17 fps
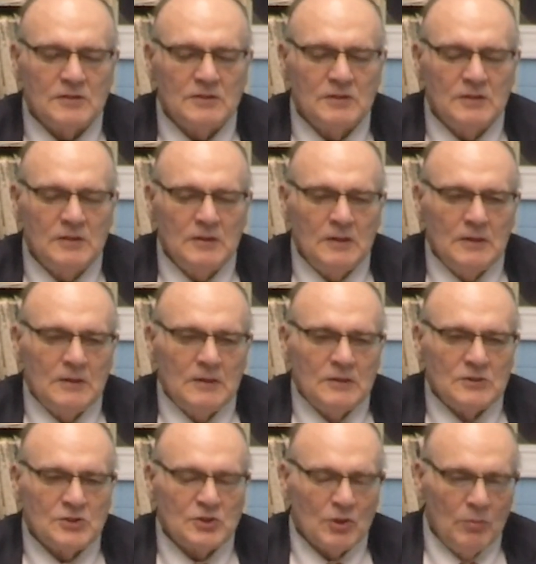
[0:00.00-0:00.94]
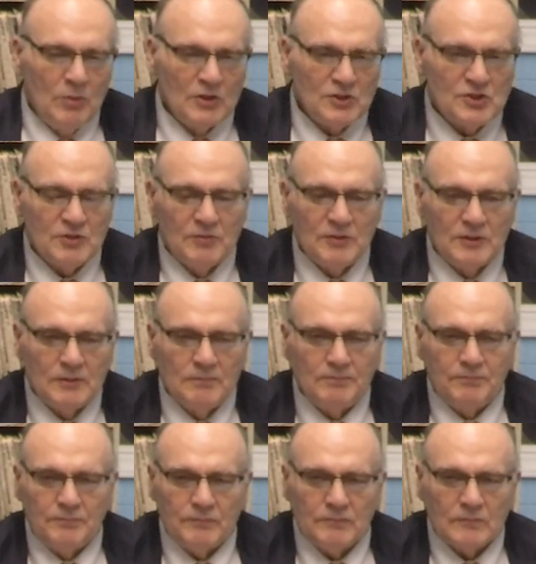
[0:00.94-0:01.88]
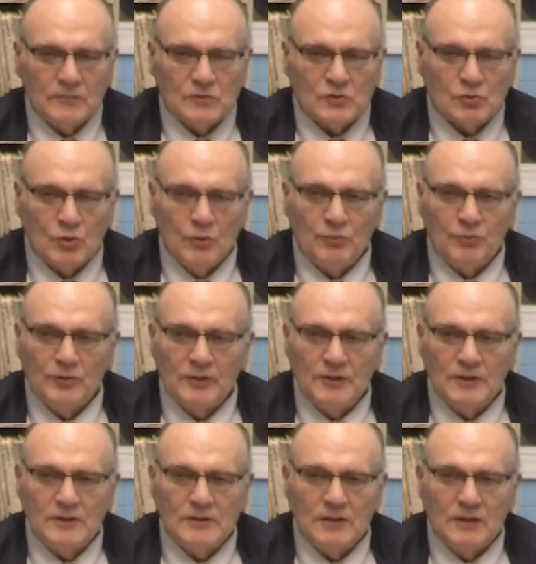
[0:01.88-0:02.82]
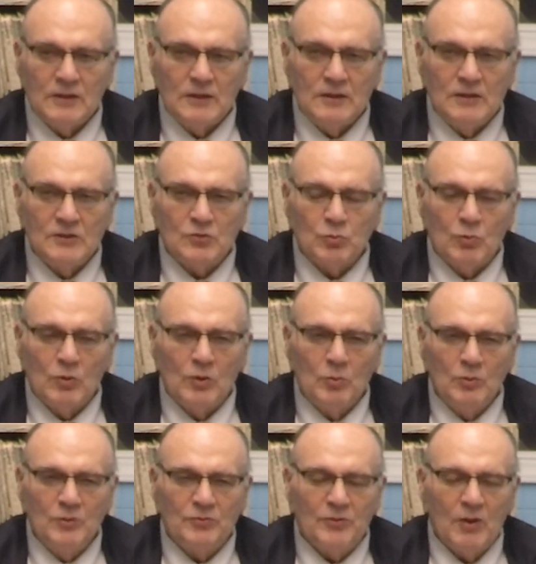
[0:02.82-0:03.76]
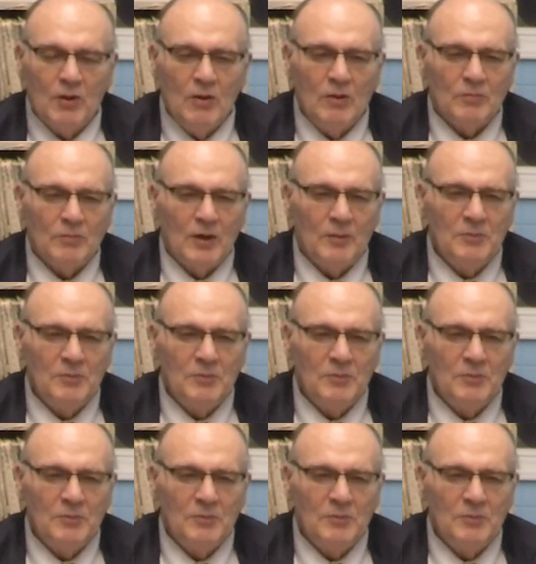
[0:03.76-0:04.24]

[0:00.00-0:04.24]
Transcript: And so much of it, truthfully, is where we've come.